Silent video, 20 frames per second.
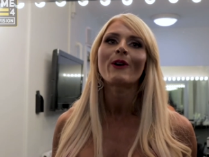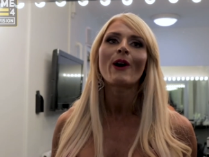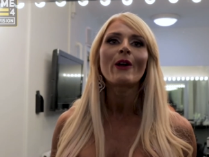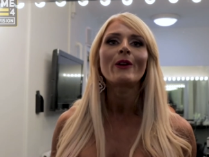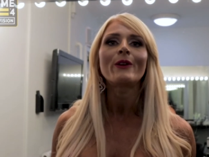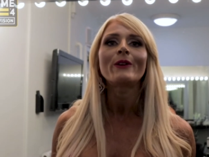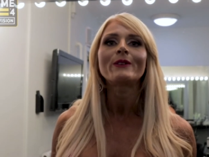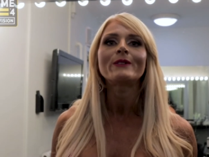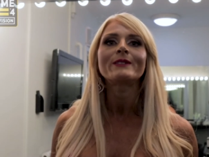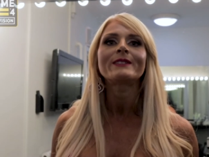or
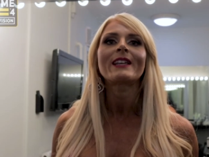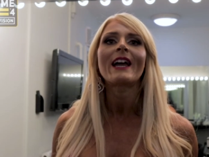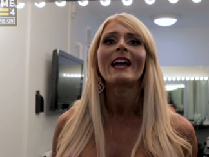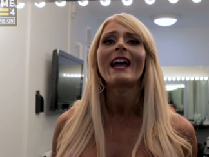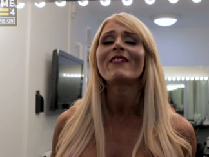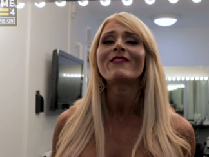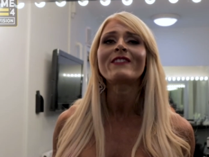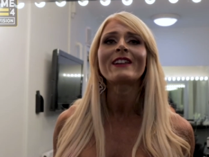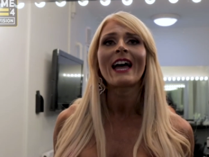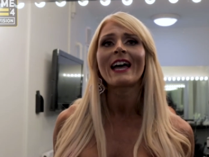oats, I
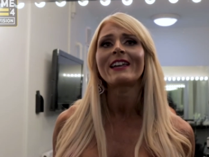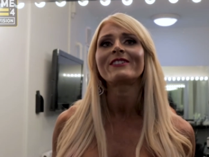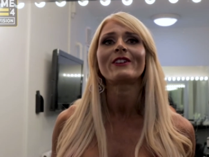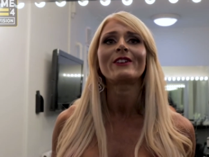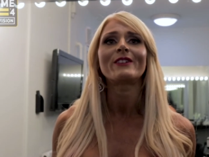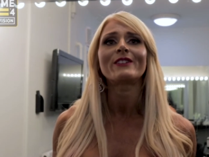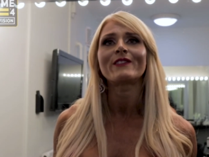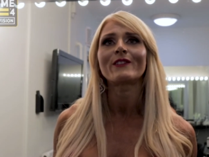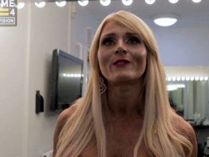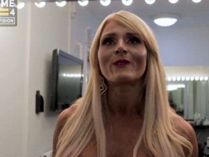haven't had
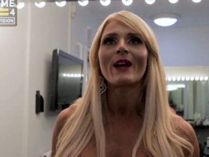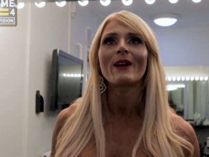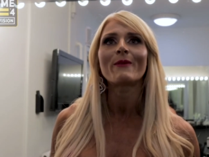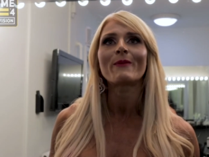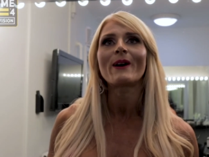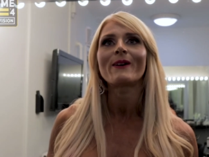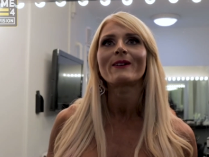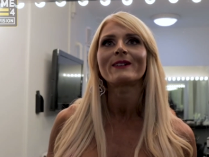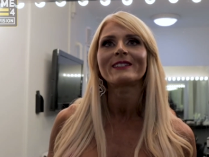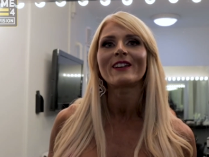oats for quite a
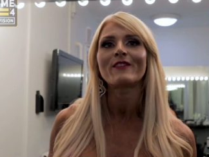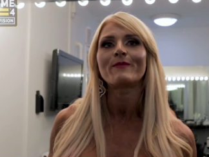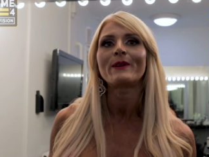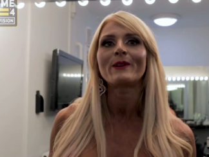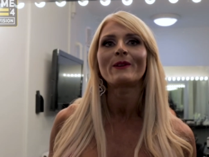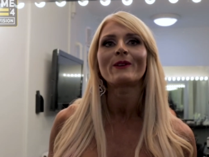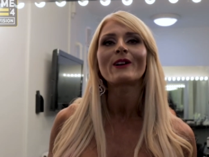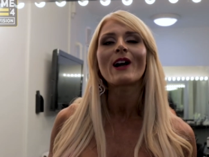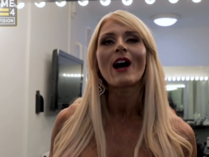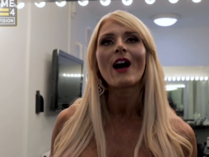while because I've
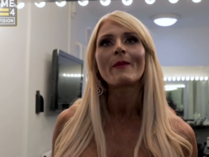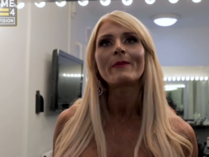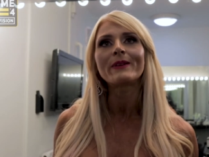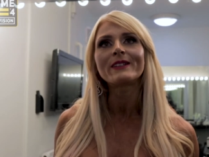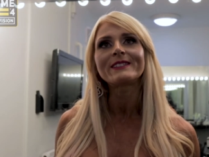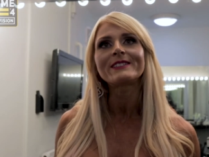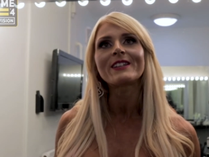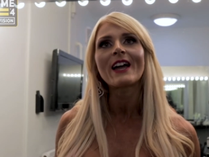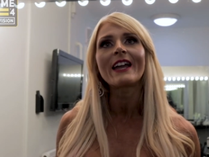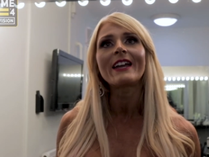been on a
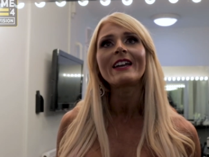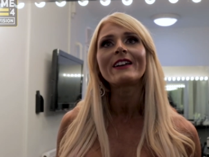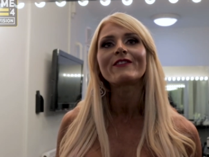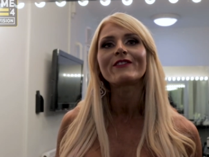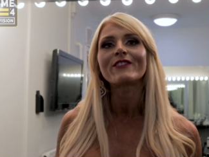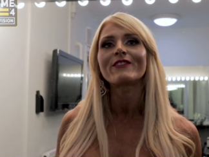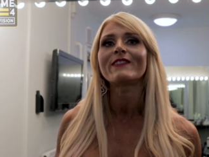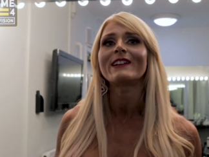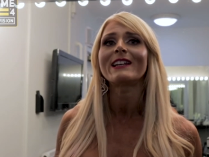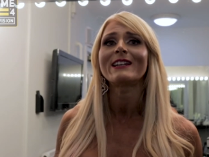carbless diet
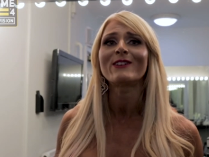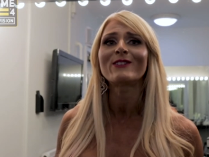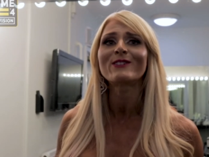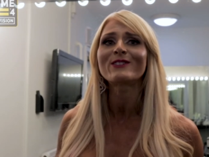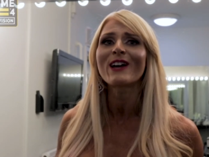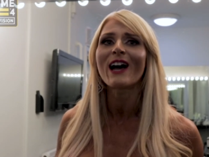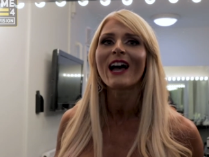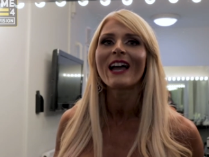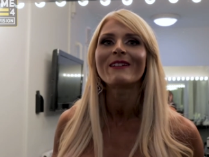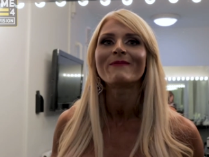for a really long
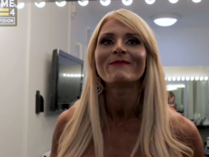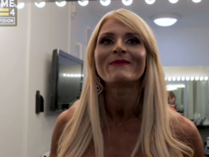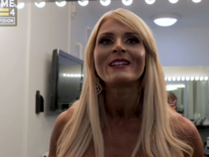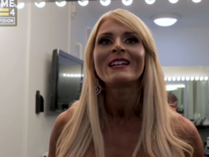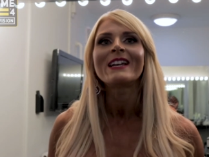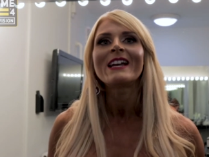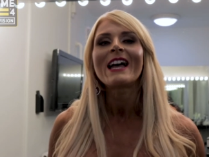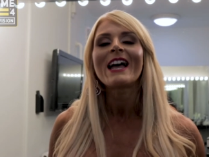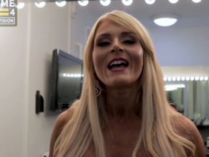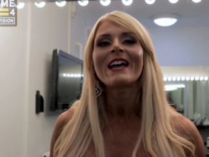time.
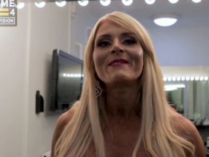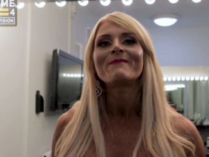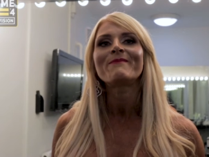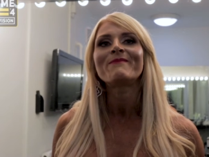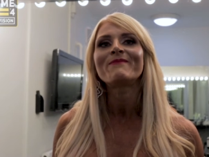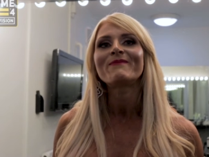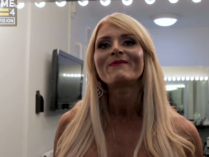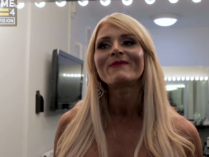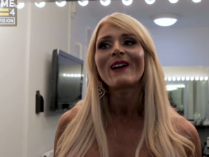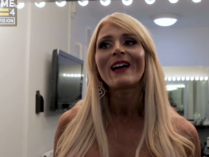
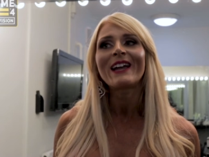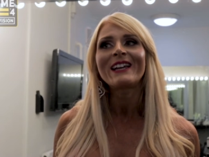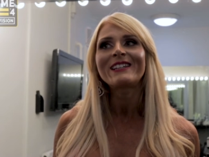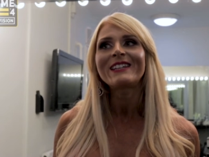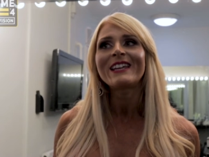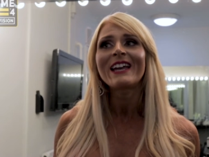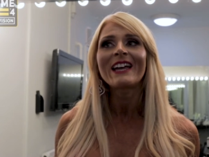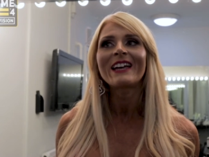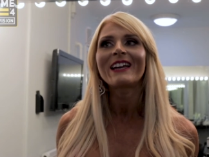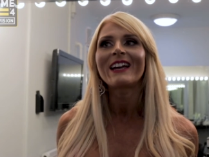Um, I,
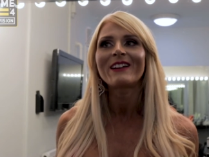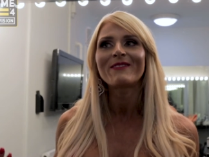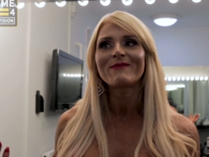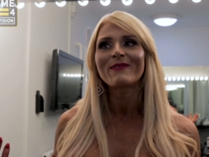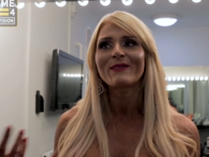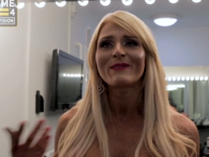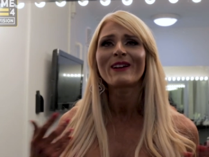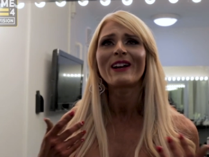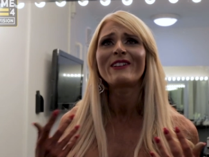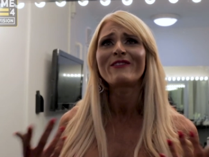yeah, I,
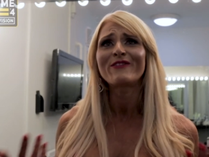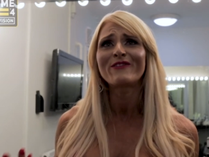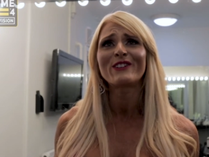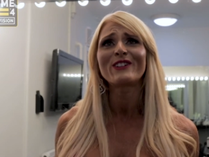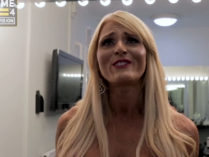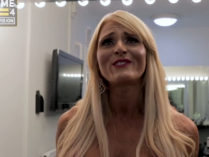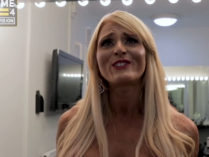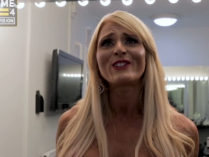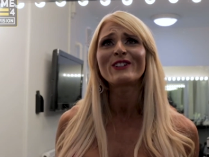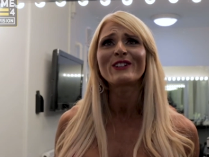I'm kind of
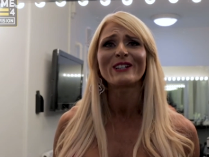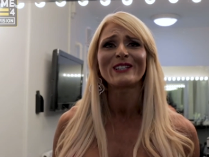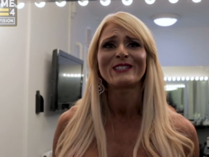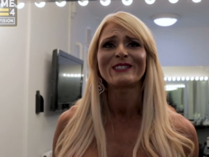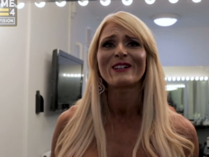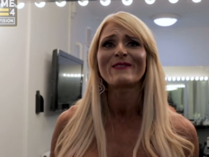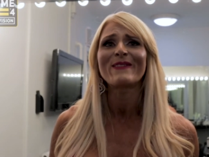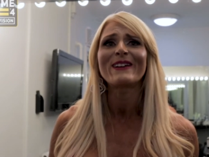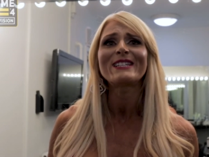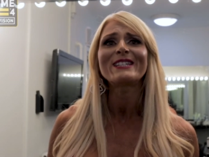full of sugar,
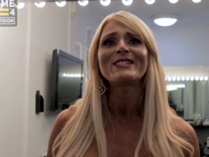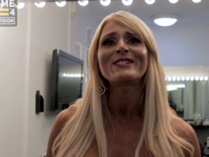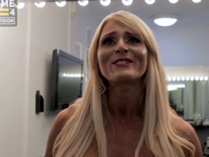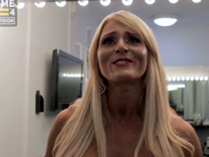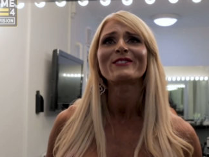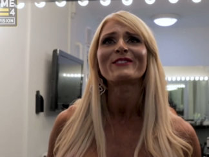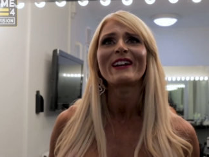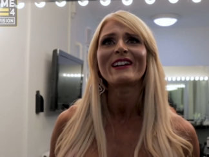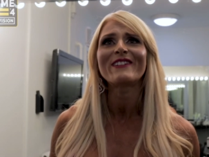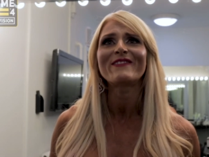so I'm actually
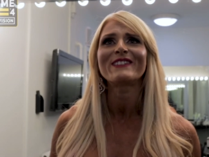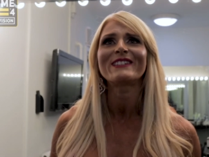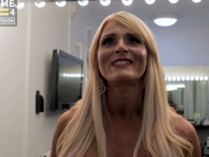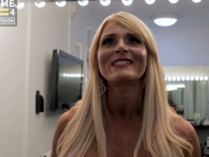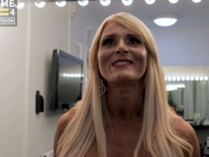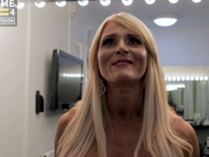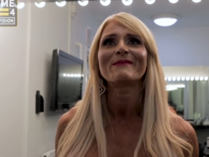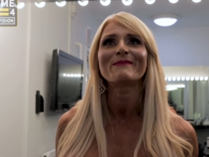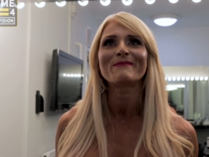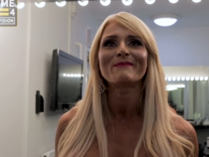just
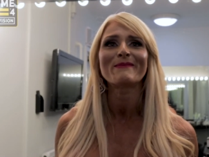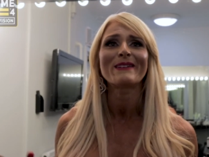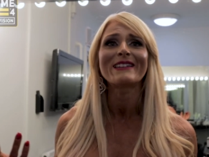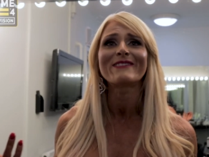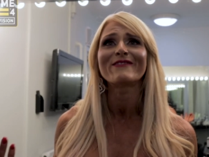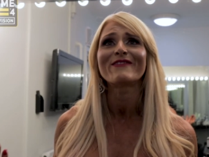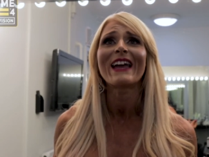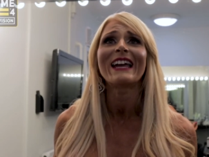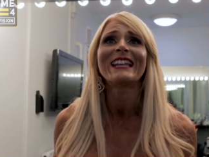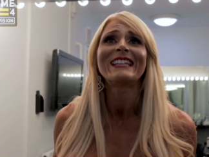craving some meat
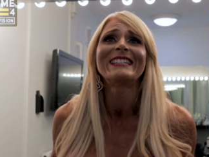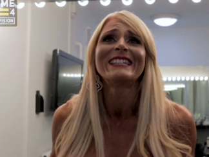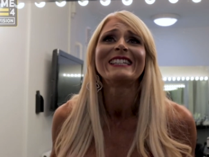and veg.